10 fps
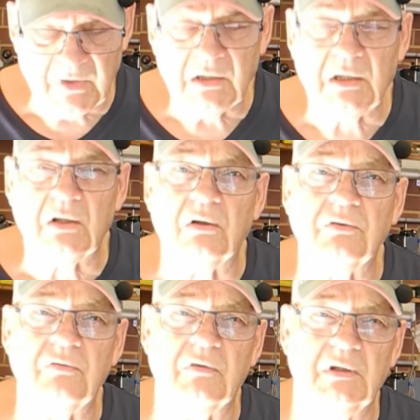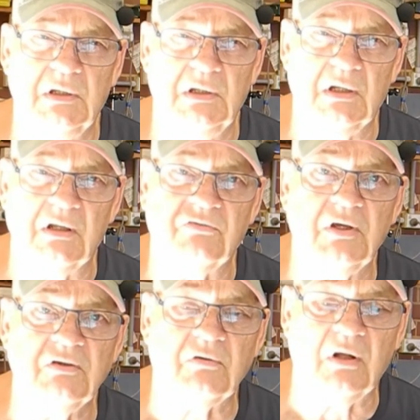get onto the
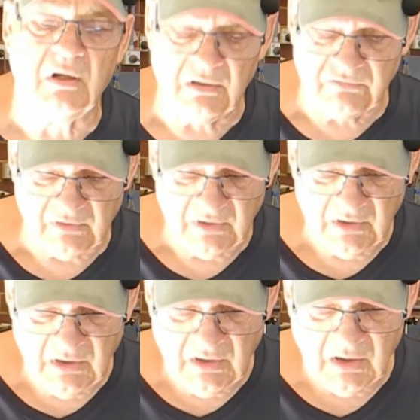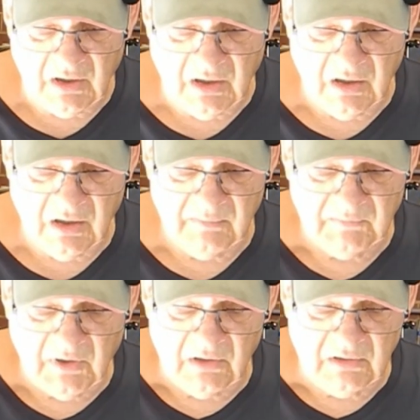seat slides. I'm
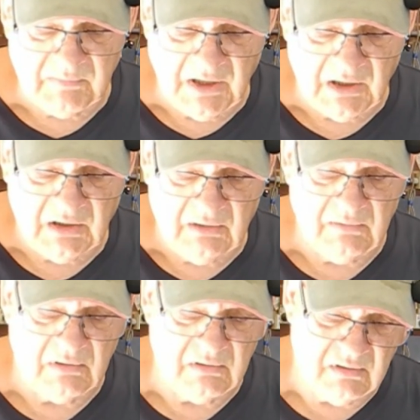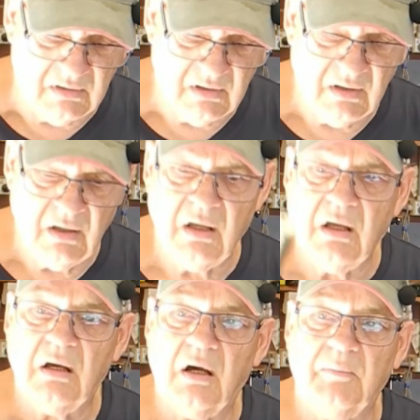going to make
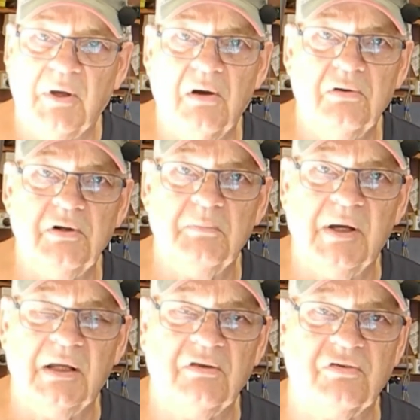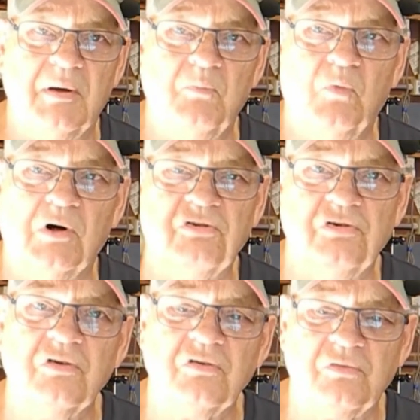I'm going to make some
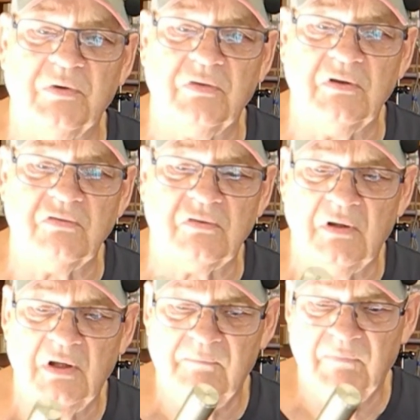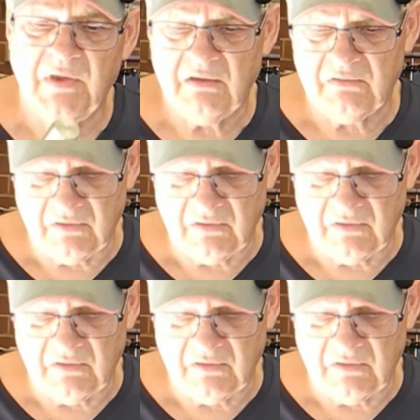washers with this. This